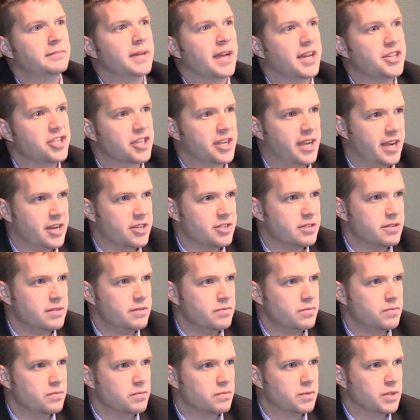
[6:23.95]
education,
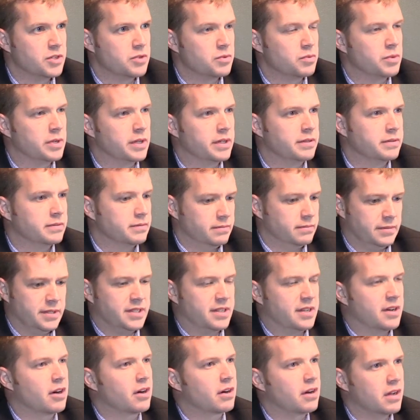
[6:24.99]
which
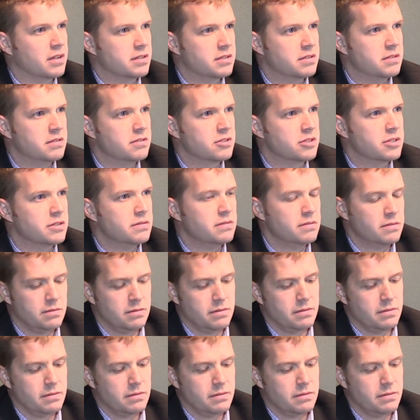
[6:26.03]
is in our Constitution,